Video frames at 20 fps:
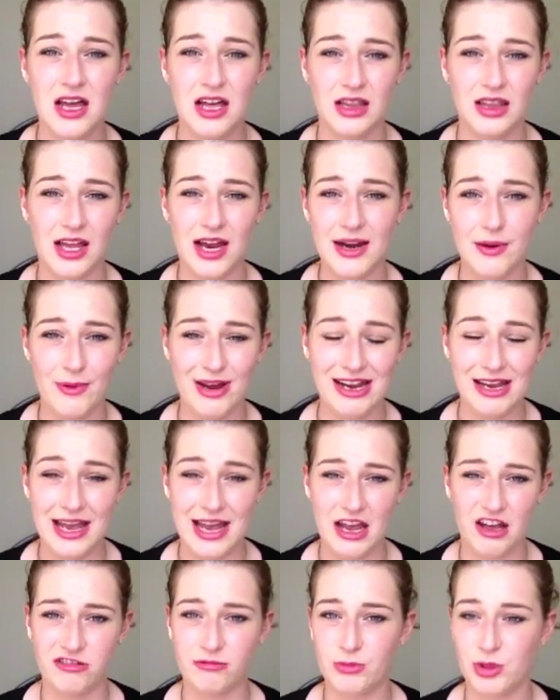lightweight
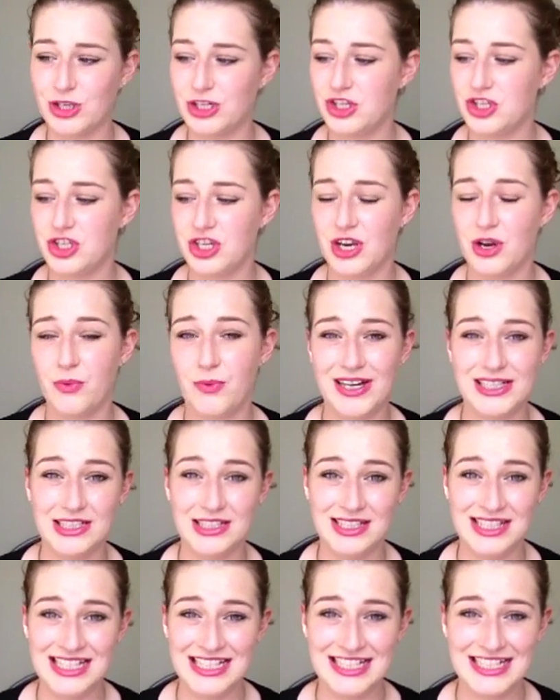hit of moisture when
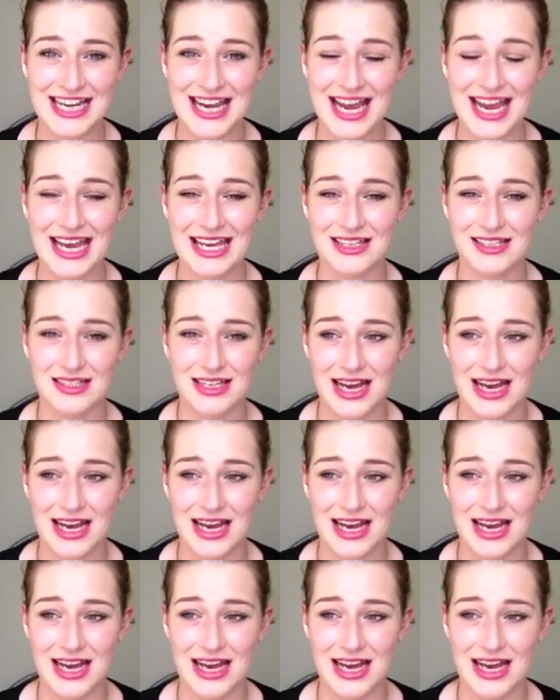you need it.